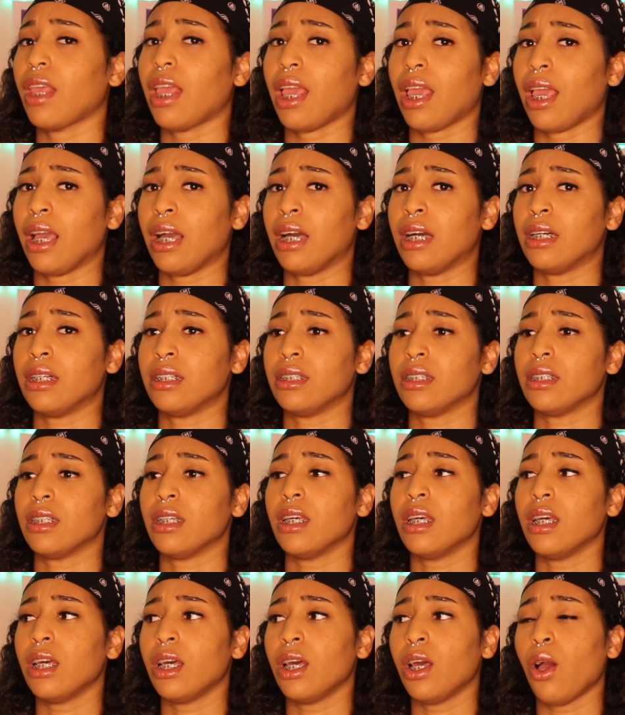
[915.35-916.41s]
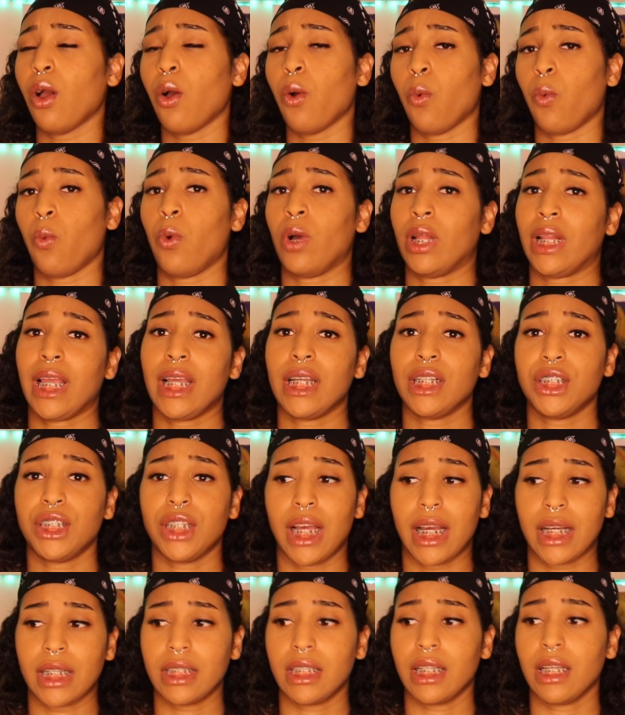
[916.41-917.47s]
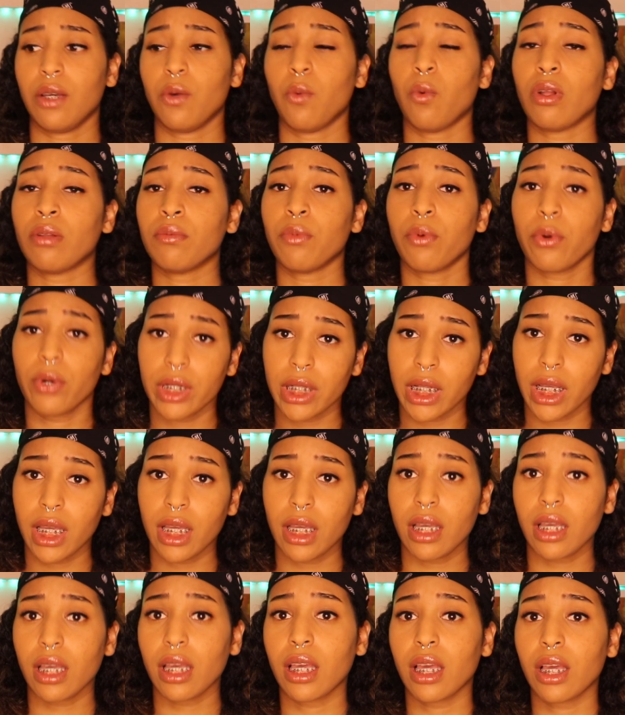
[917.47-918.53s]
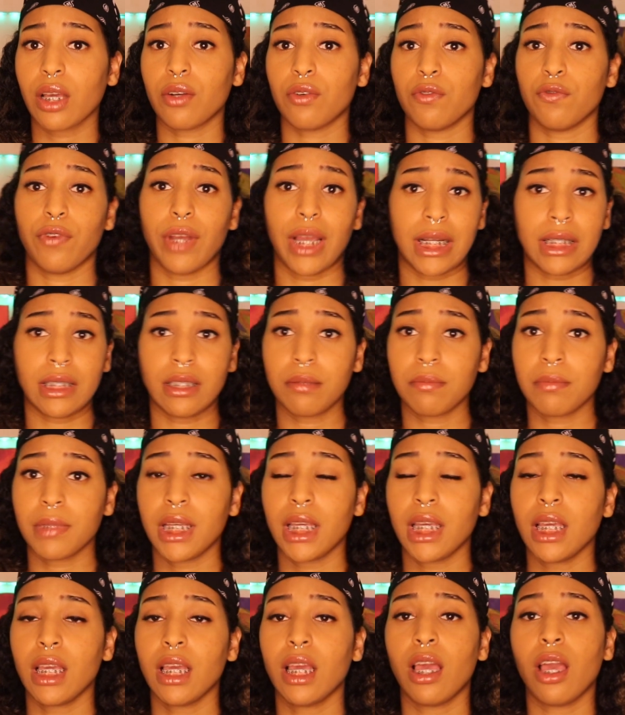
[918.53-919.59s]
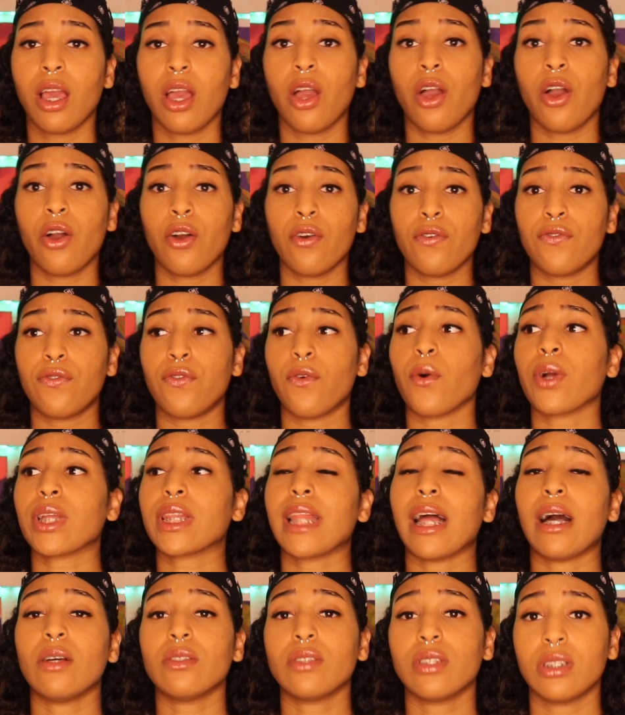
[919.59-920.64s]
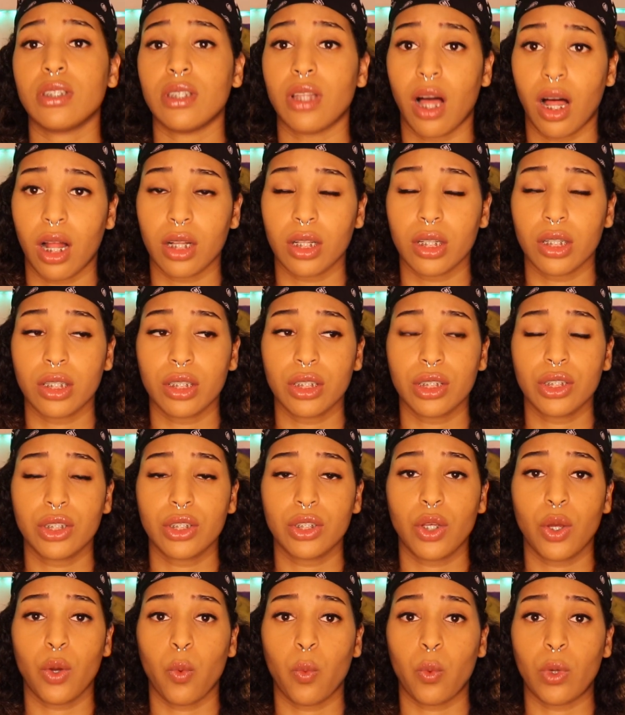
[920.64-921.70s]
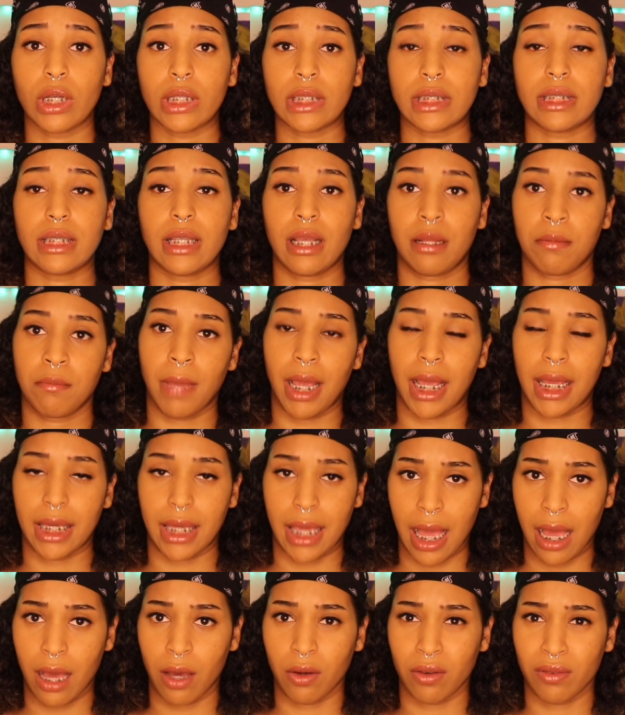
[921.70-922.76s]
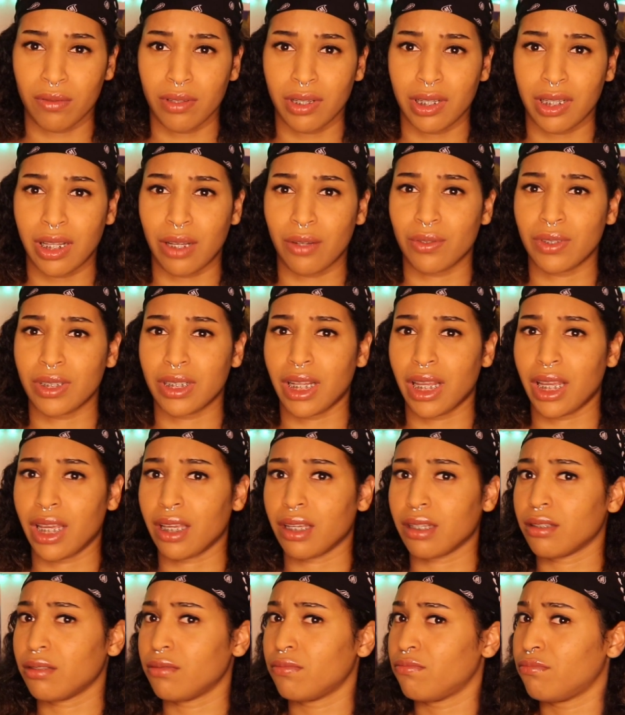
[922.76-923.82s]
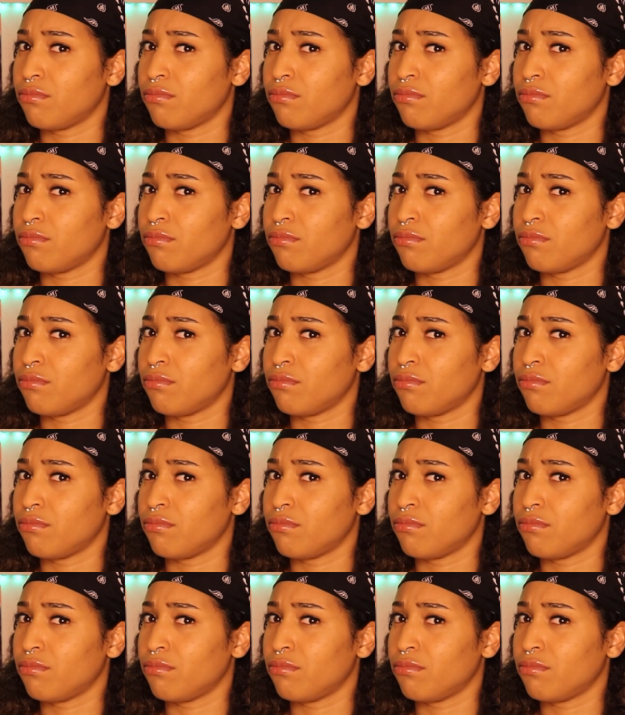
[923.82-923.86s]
And when I checked it one morning, randomly, $4,000 was in my account. And I was like,